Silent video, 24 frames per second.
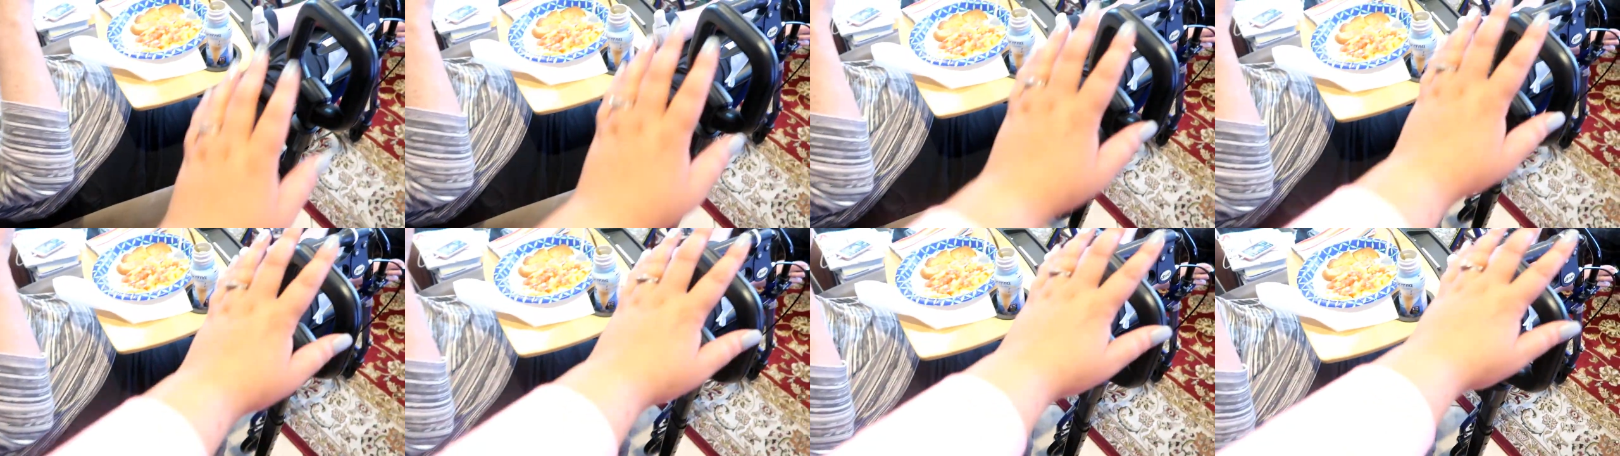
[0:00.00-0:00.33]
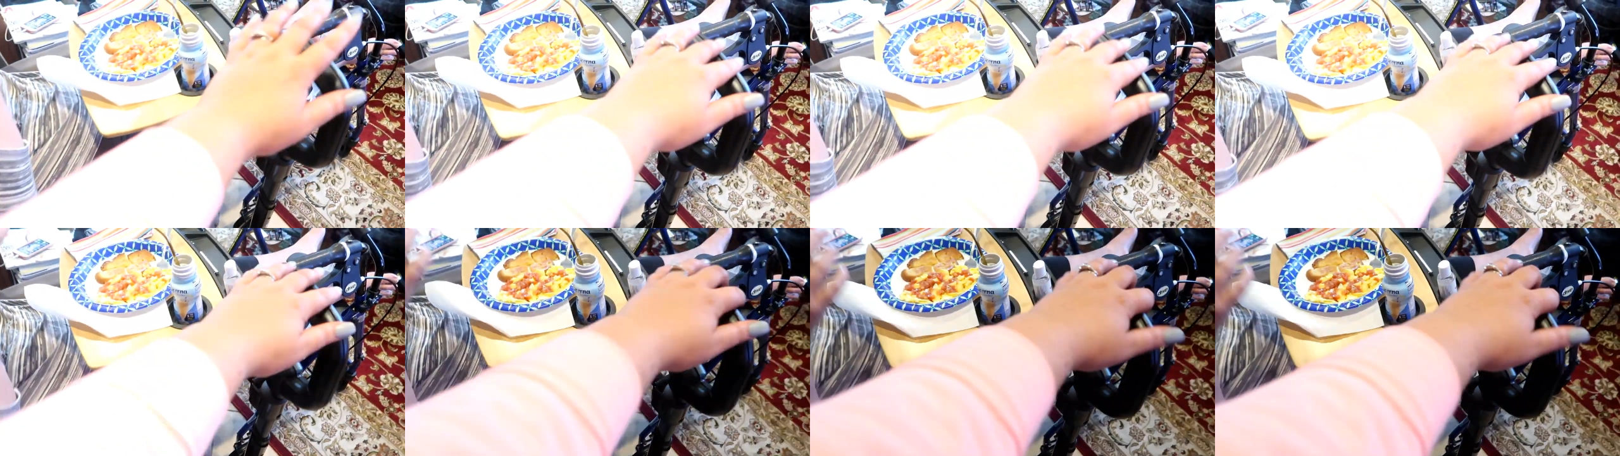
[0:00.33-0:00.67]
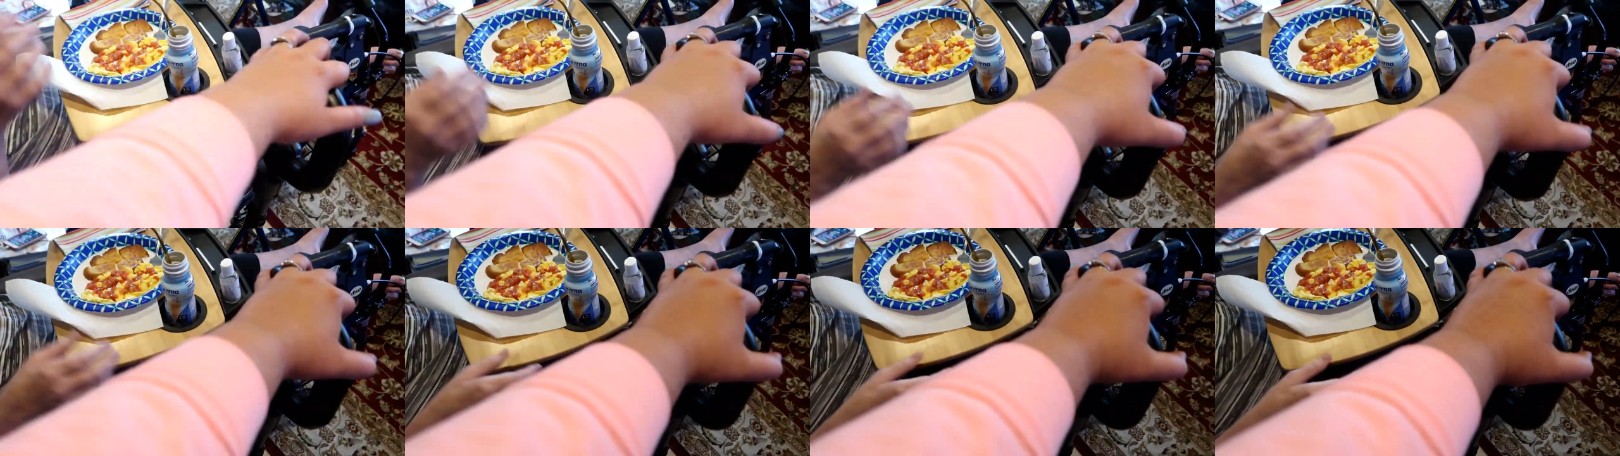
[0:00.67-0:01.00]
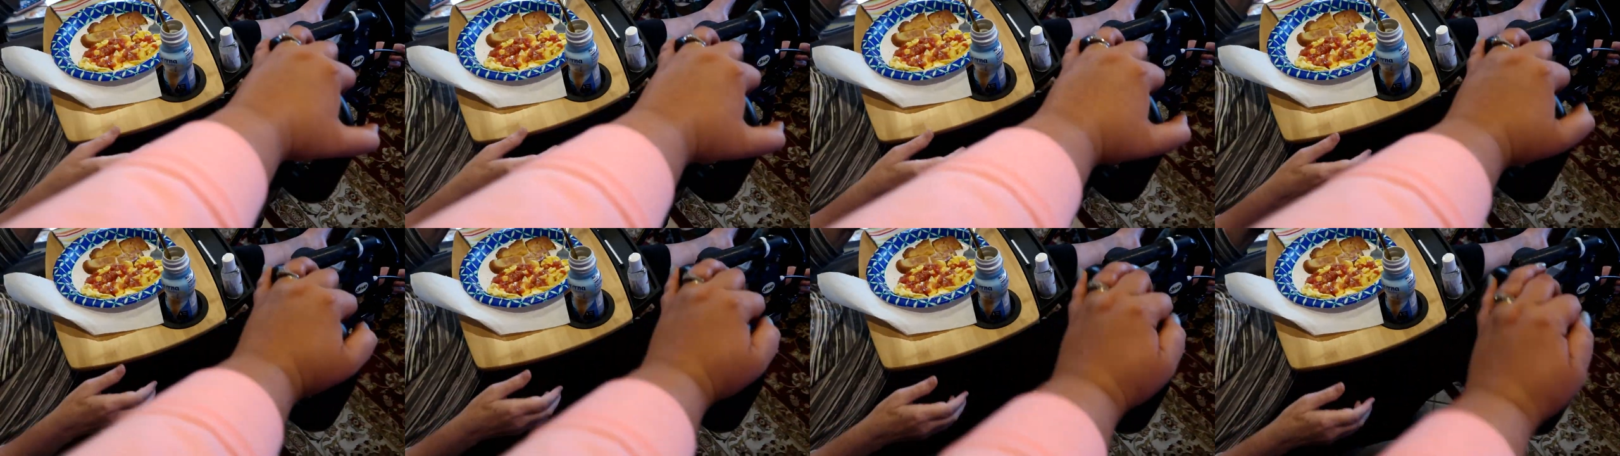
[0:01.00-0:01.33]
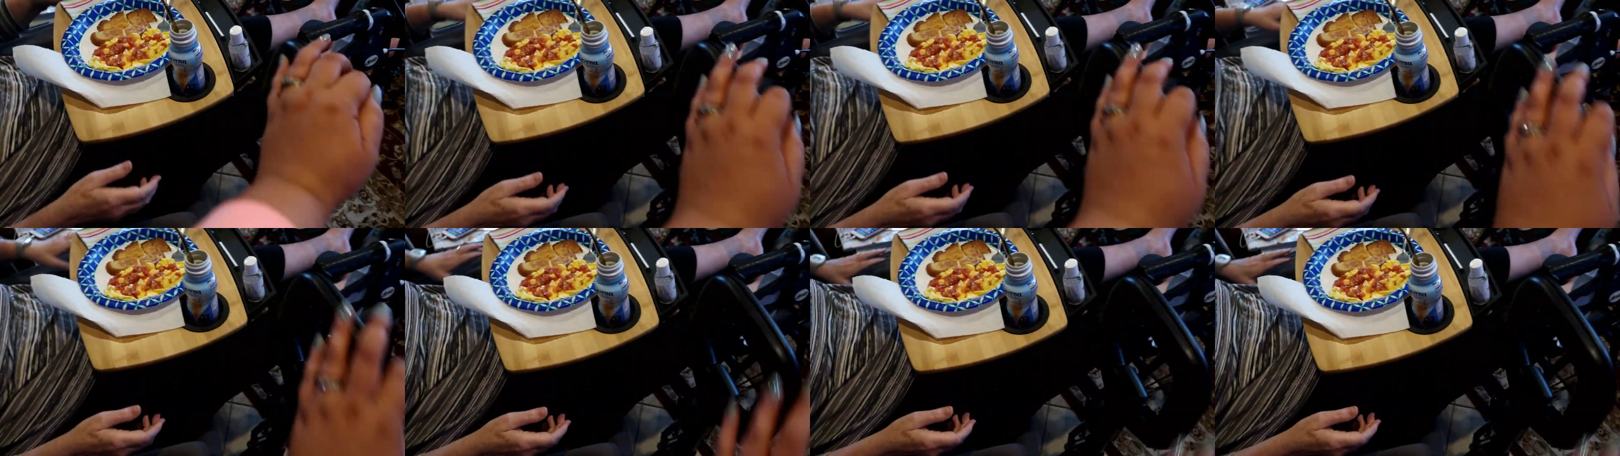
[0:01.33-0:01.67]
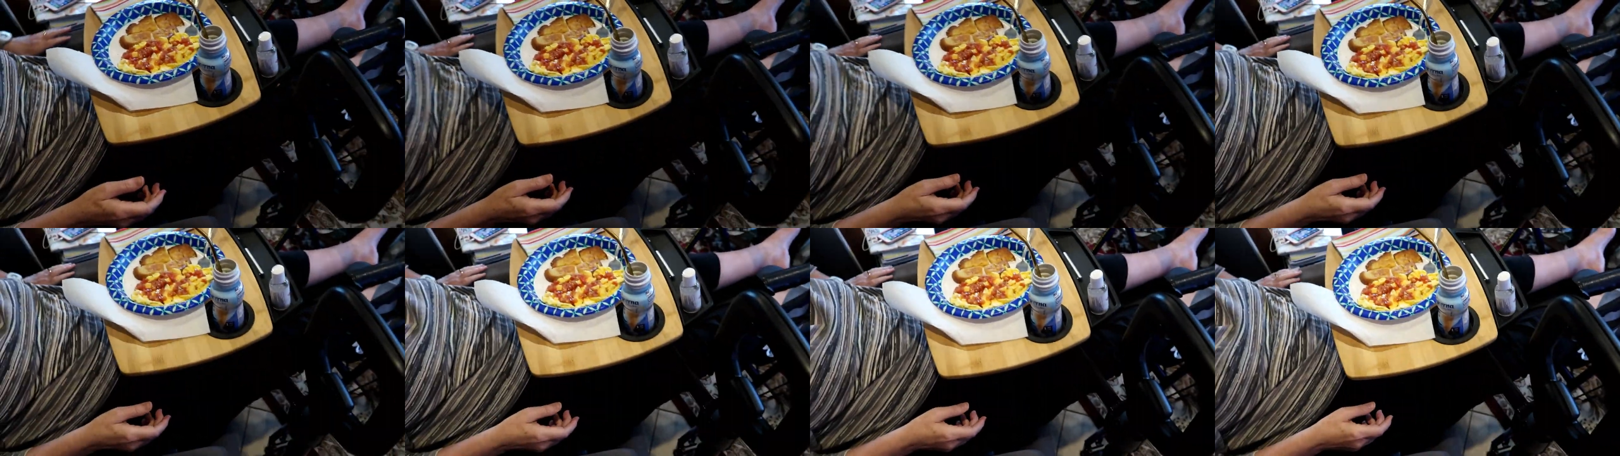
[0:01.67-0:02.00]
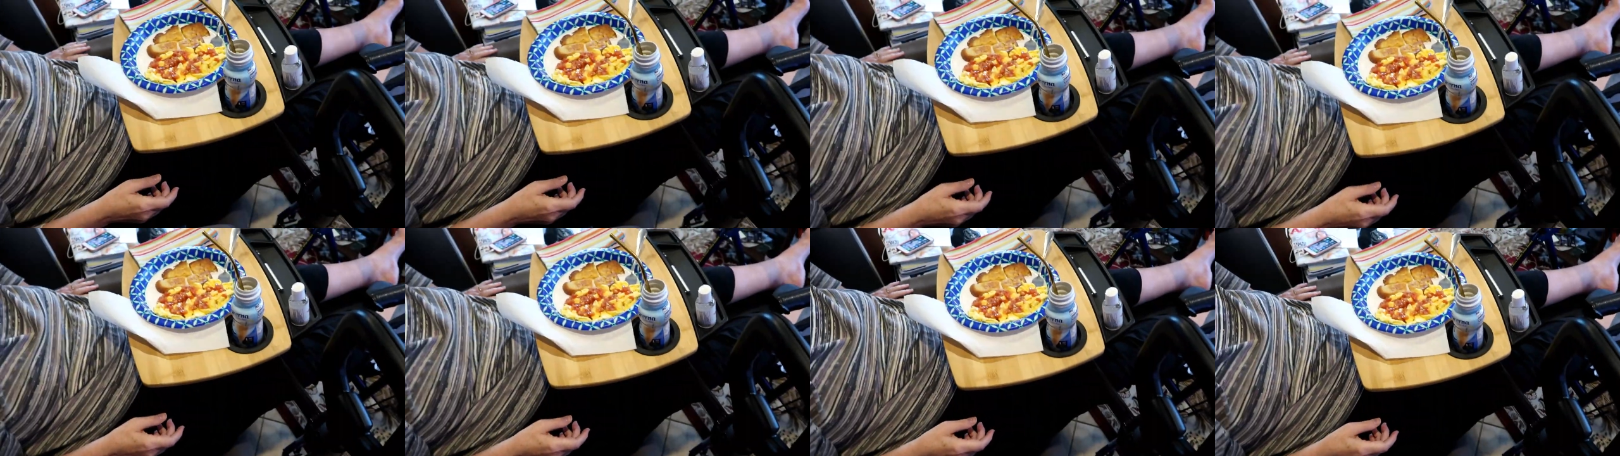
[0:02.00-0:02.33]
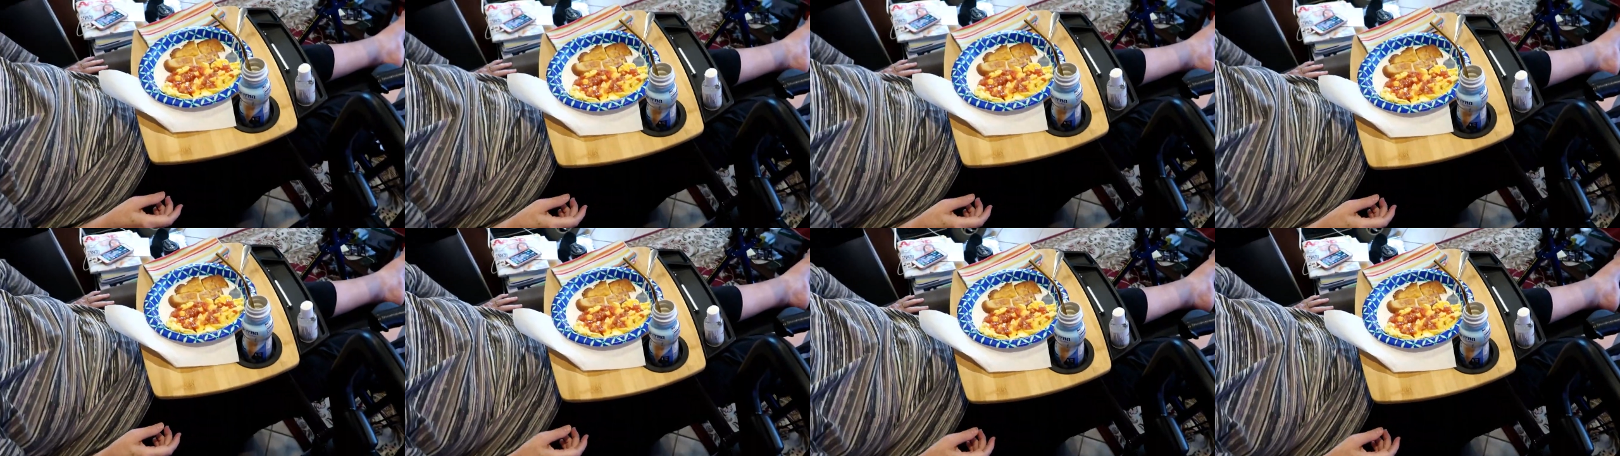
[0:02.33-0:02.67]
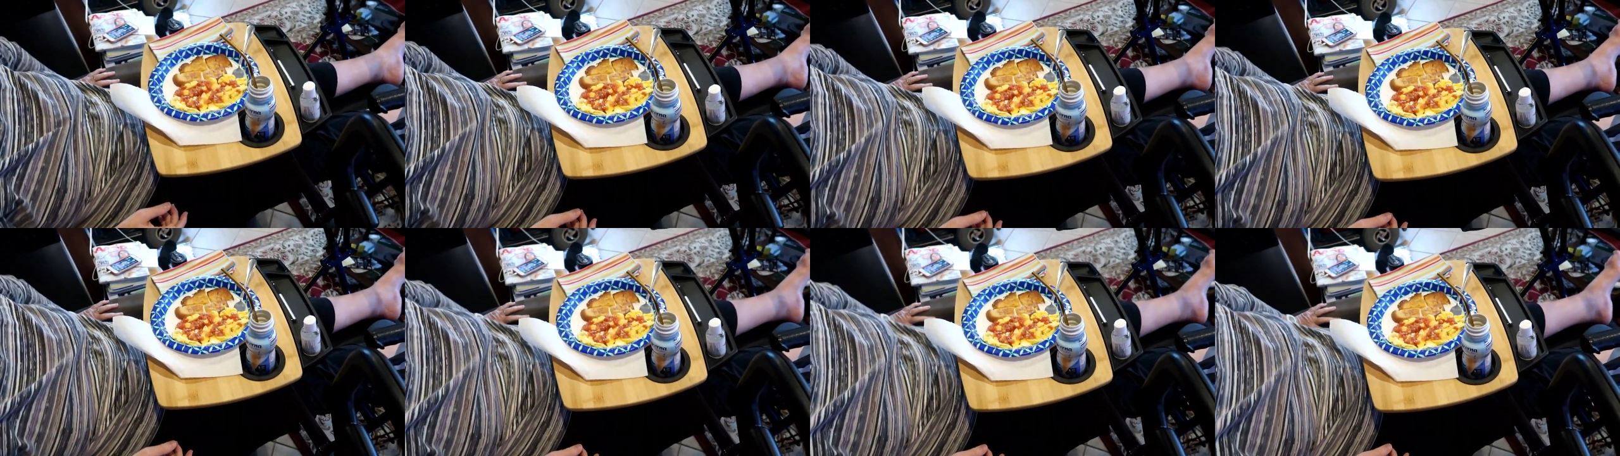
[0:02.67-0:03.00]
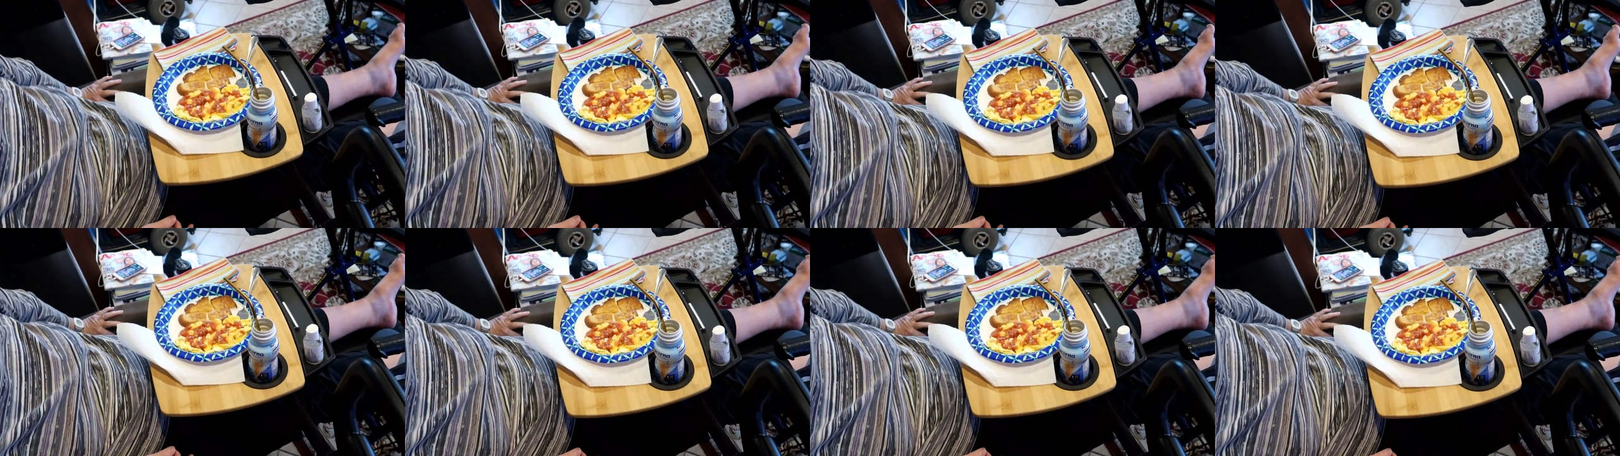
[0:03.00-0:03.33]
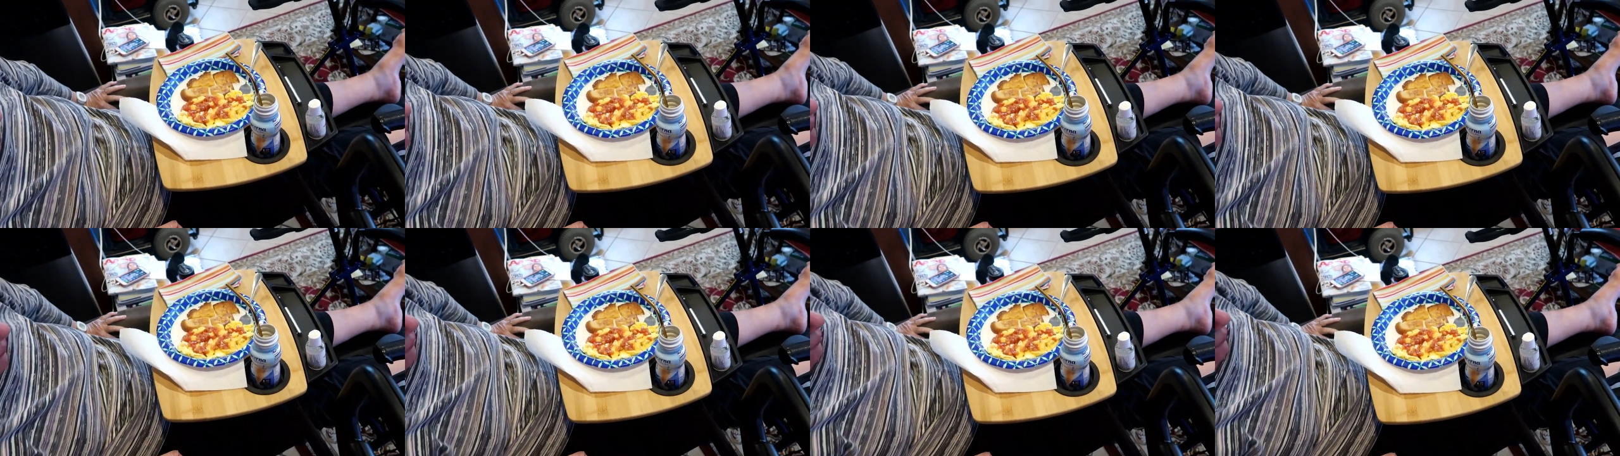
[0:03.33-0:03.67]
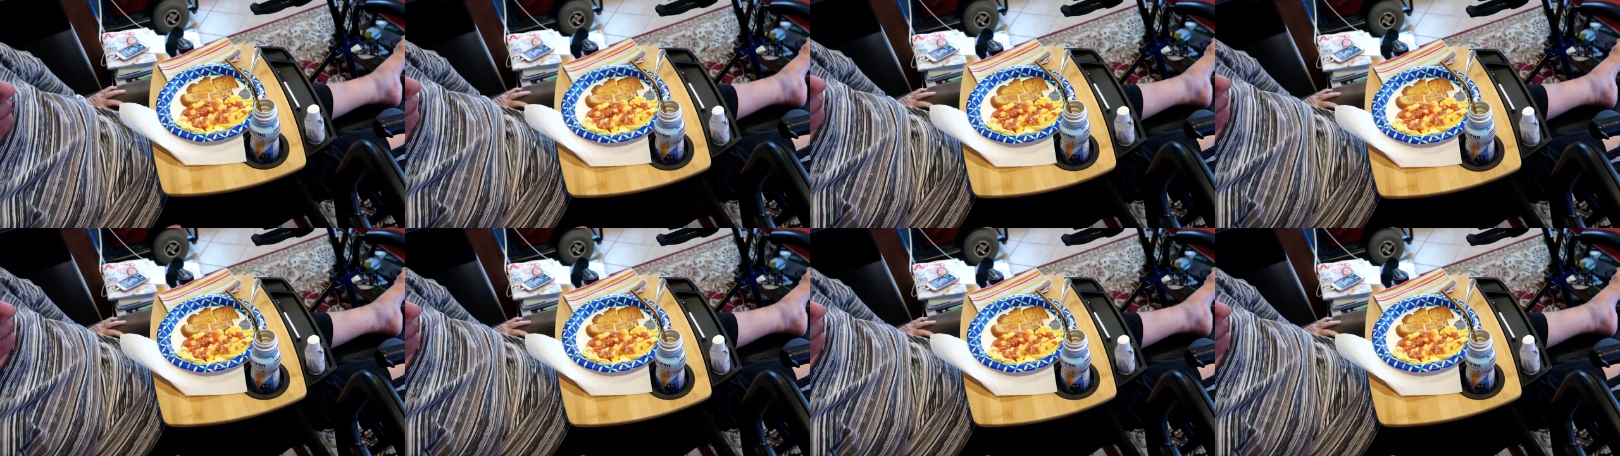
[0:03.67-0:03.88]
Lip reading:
(no speaker visible)